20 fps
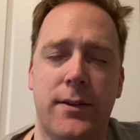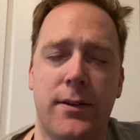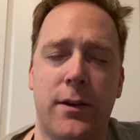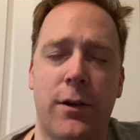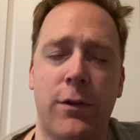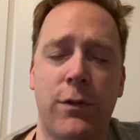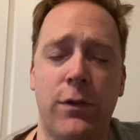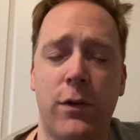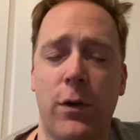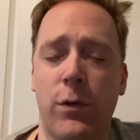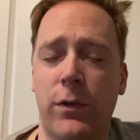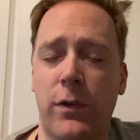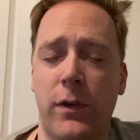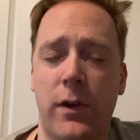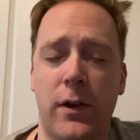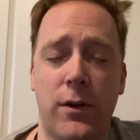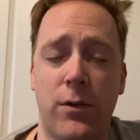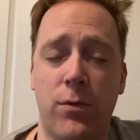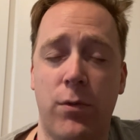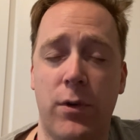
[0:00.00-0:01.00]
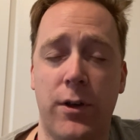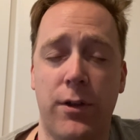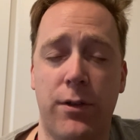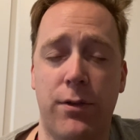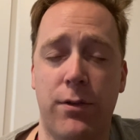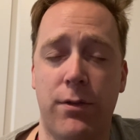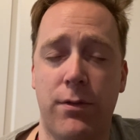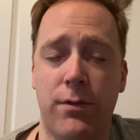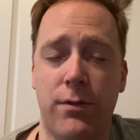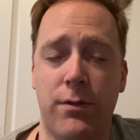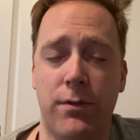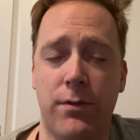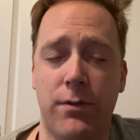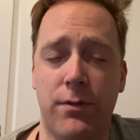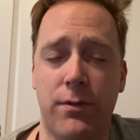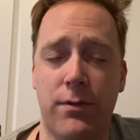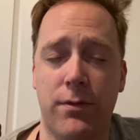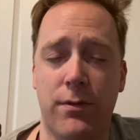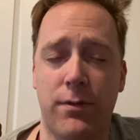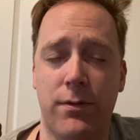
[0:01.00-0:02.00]
associated with
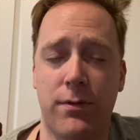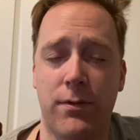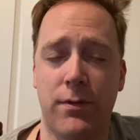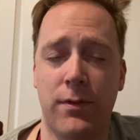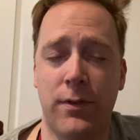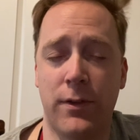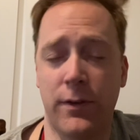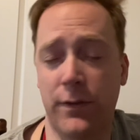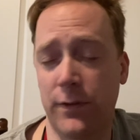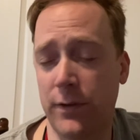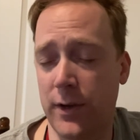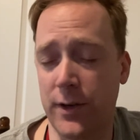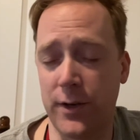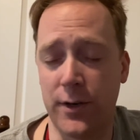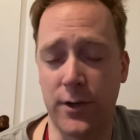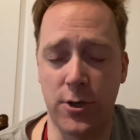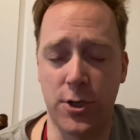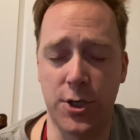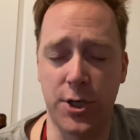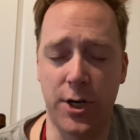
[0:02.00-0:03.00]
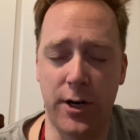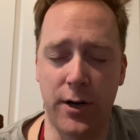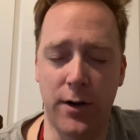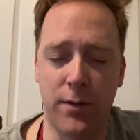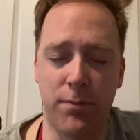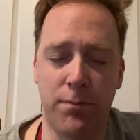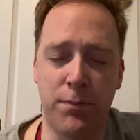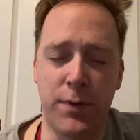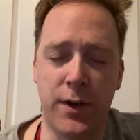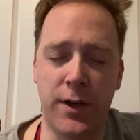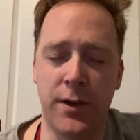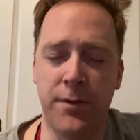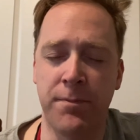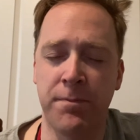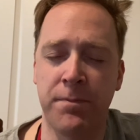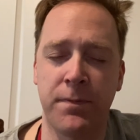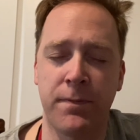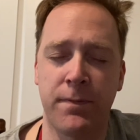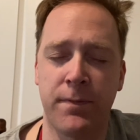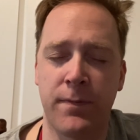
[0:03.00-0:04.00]
the sun in your chart, but
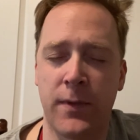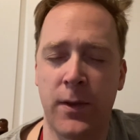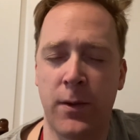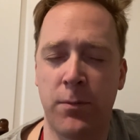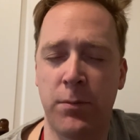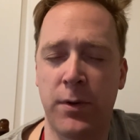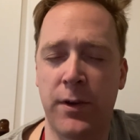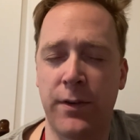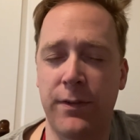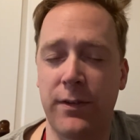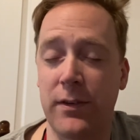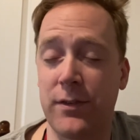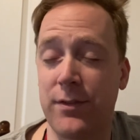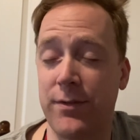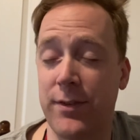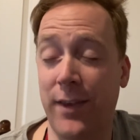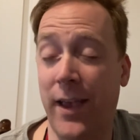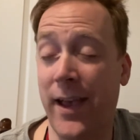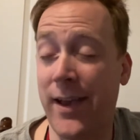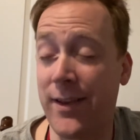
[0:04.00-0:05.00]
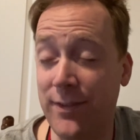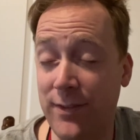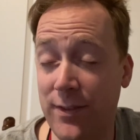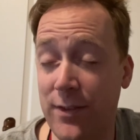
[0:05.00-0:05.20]
because each of us has